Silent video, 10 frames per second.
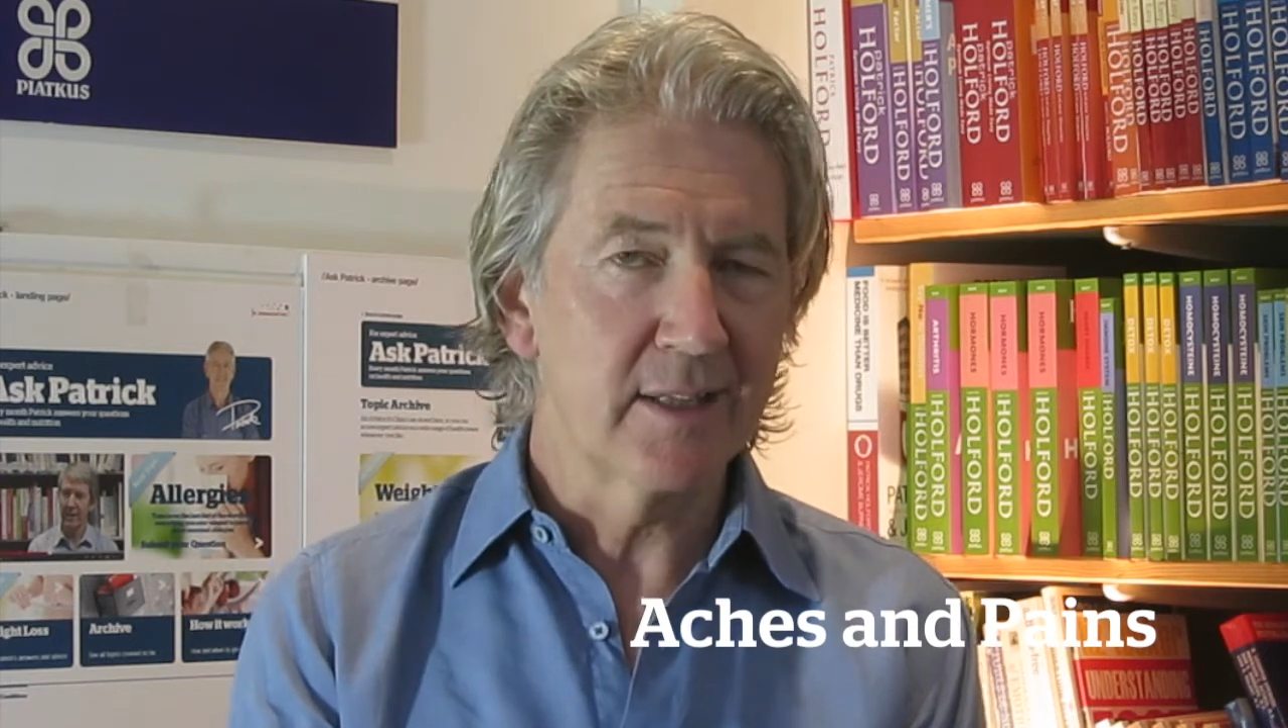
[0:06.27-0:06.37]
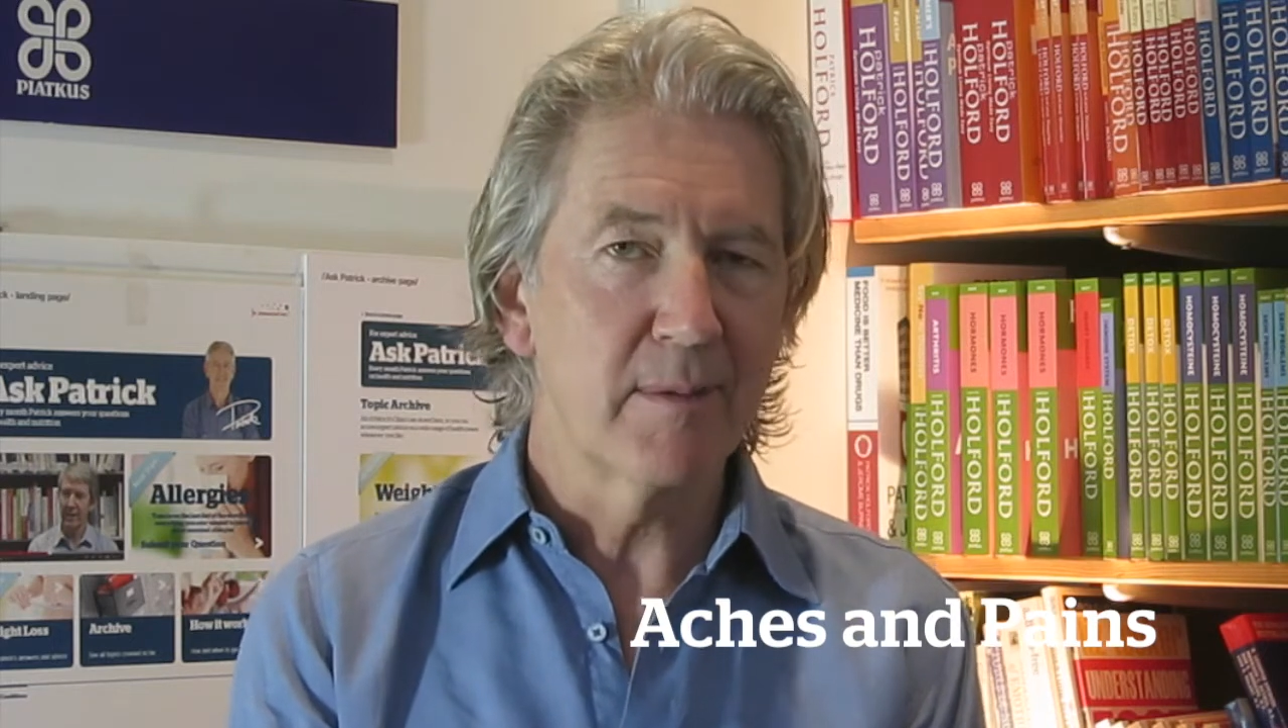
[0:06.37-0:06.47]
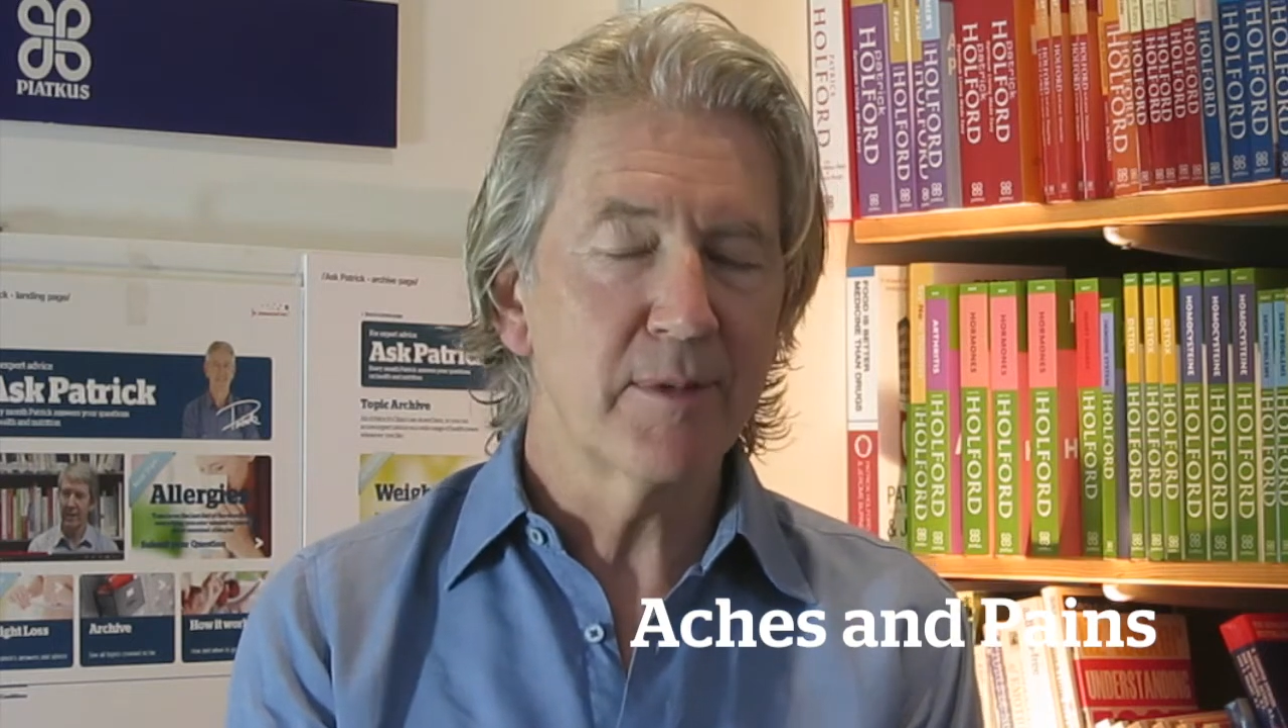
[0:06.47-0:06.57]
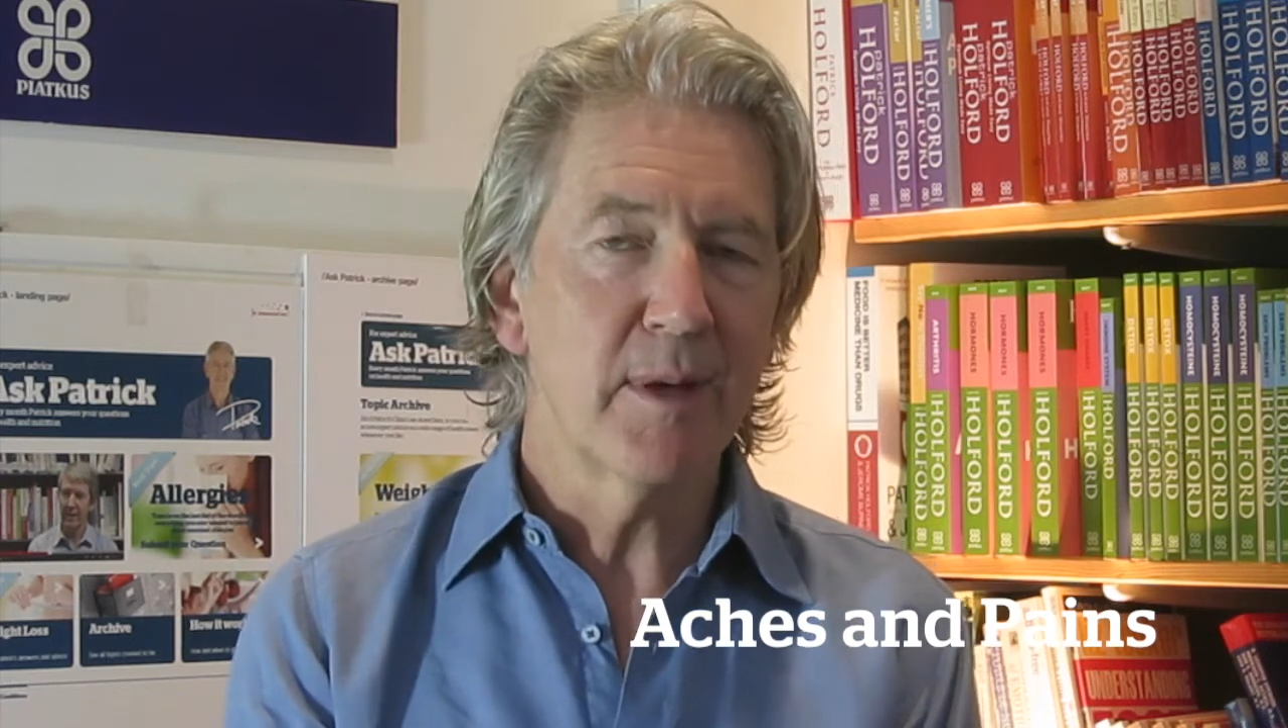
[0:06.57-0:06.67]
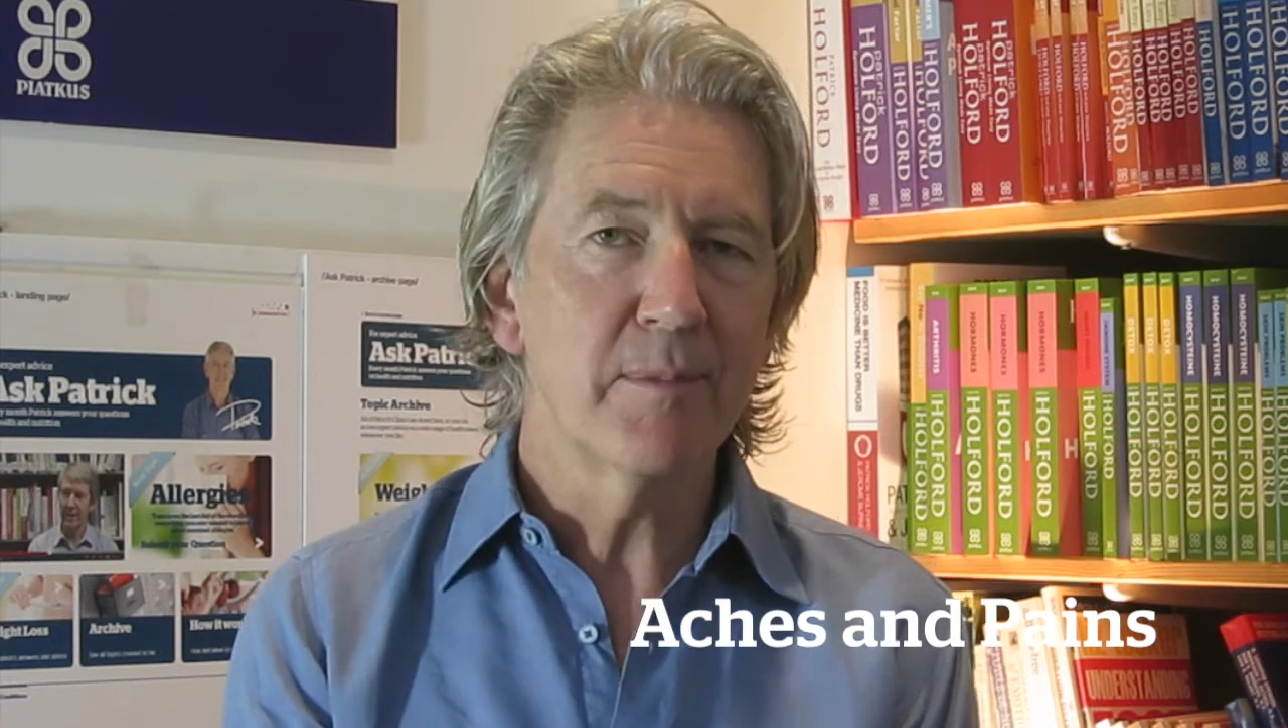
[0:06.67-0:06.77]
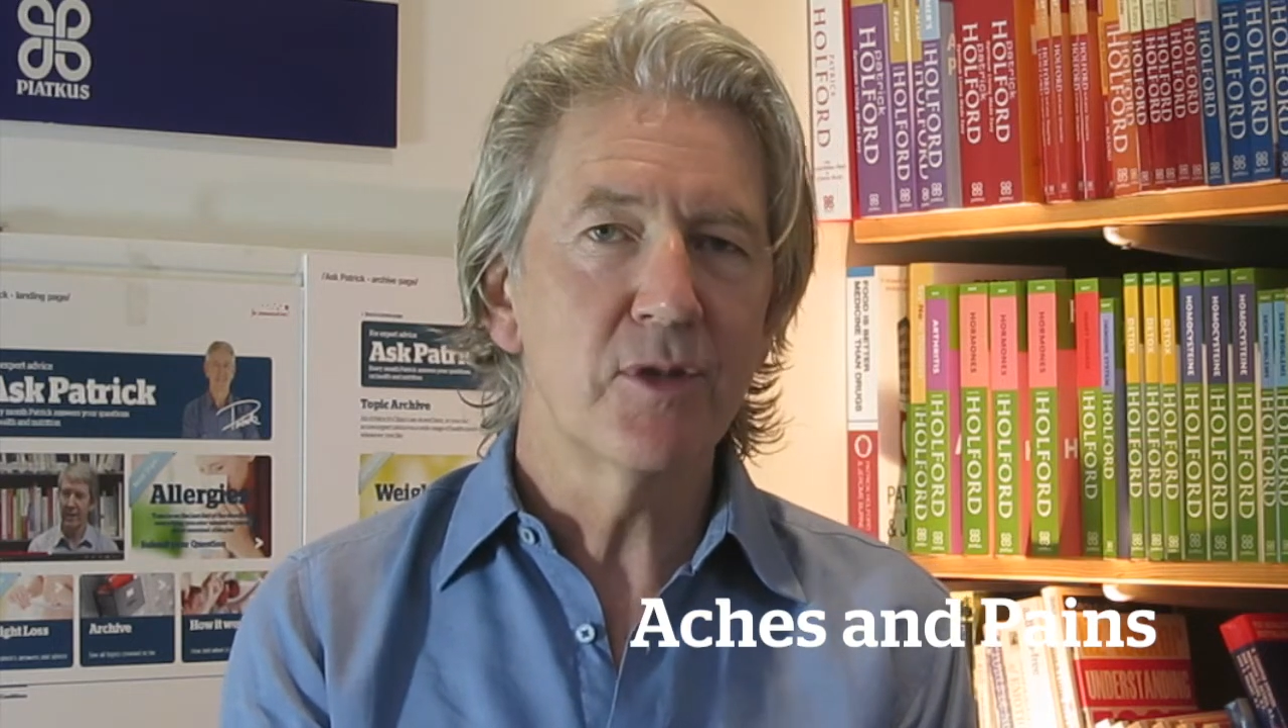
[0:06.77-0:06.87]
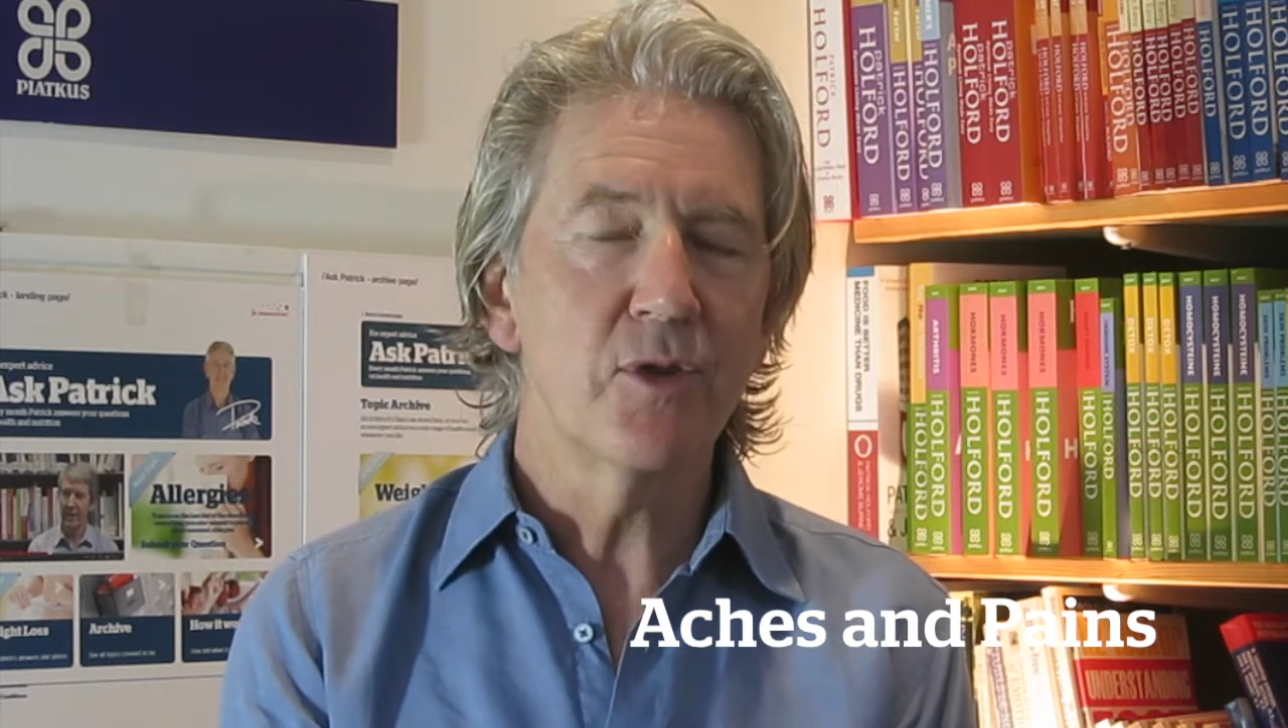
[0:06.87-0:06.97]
sometimes